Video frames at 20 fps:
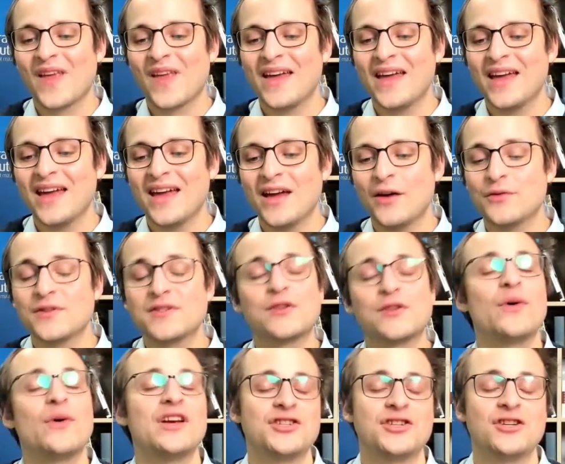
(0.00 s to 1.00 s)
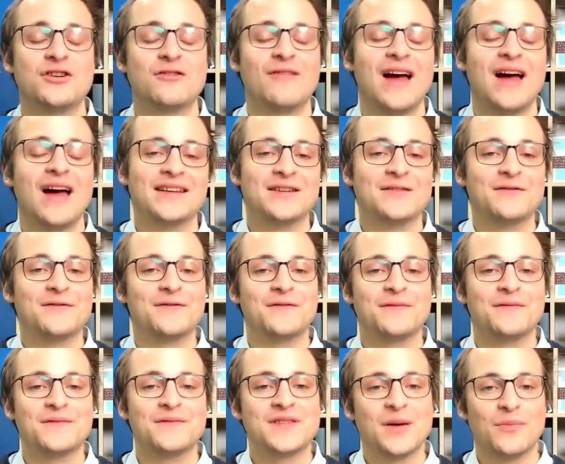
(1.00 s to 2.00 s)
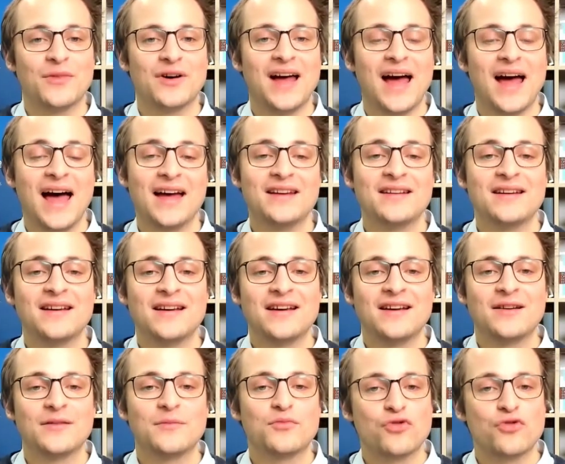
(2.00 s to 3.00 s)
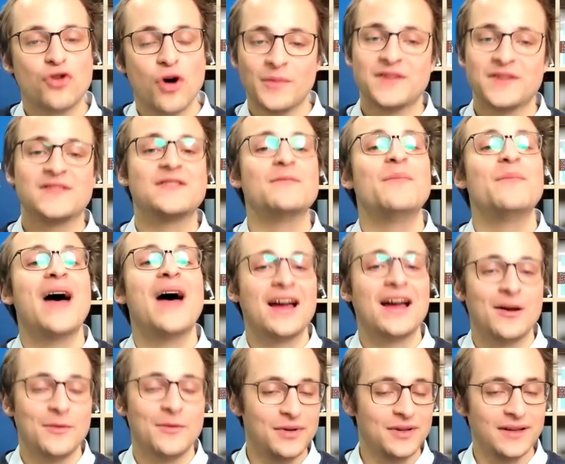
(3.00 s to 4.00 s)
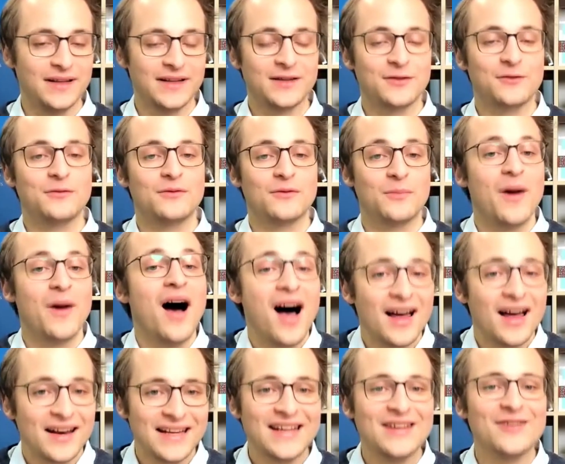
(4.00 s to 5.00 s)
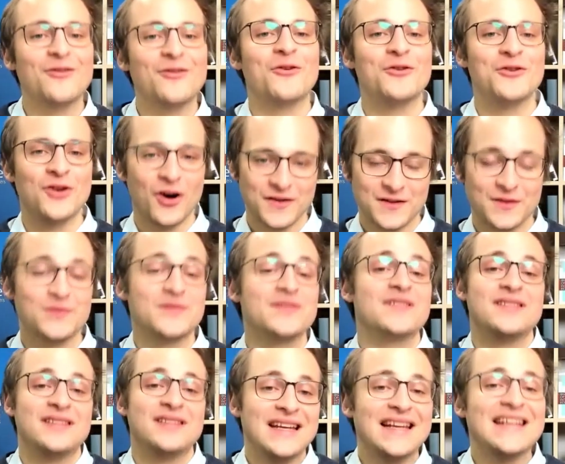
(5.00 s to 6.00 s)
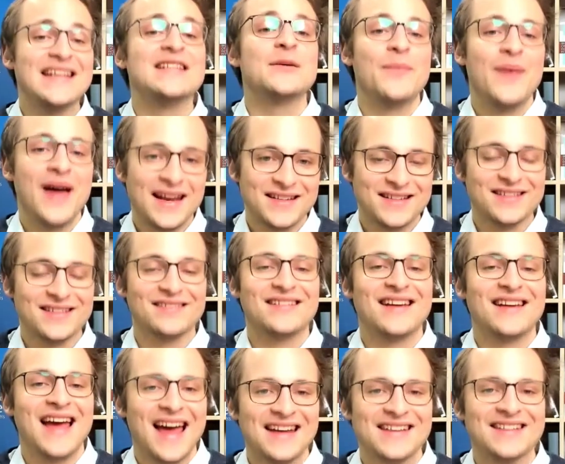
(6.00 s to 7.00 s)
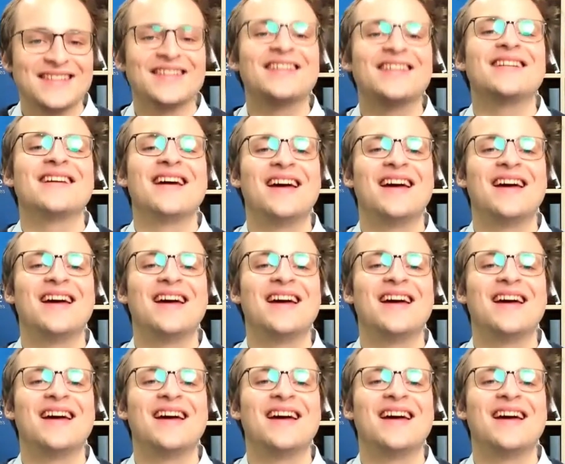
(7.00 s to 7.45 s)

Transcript: it was a question around if someone had promised to back a political party or not. So this is an independent candidate,